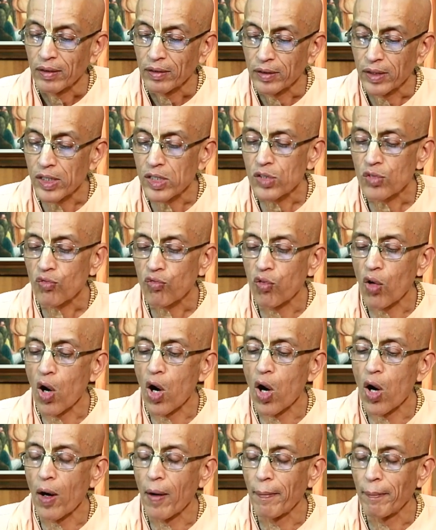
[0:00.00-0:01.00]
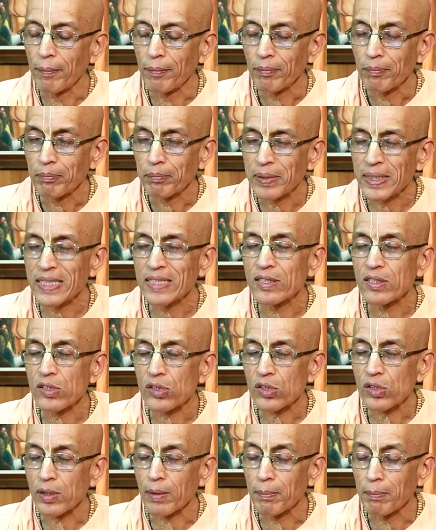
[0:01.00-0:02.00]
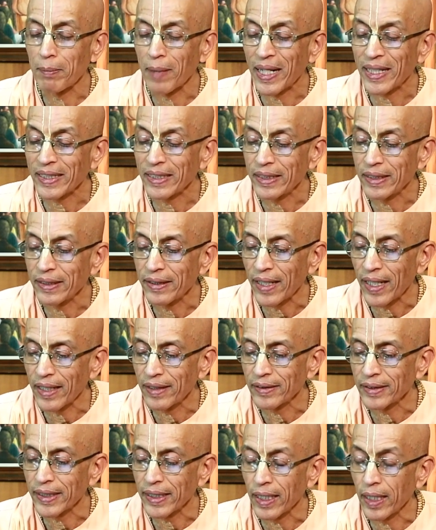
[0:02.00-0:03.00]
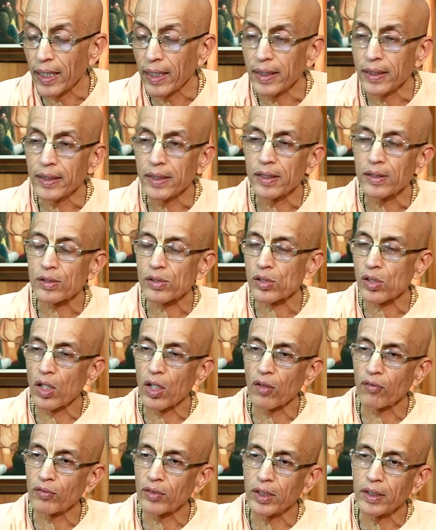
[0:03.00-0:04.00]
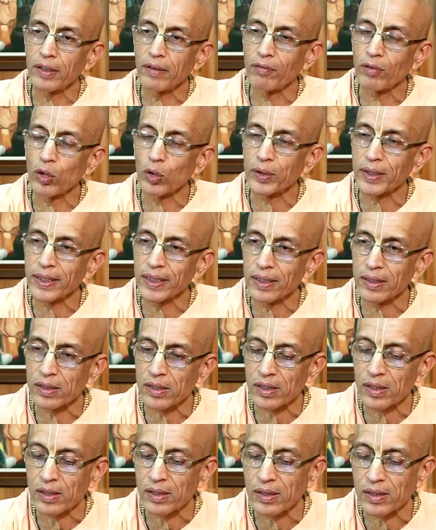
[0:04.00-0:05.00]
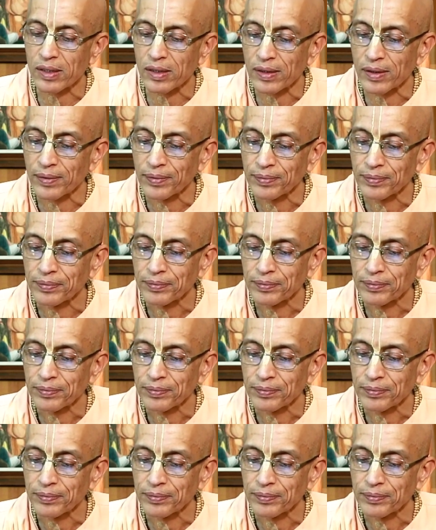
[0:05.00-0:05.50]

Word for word: This form pleases the mind and the eyes of the devotees.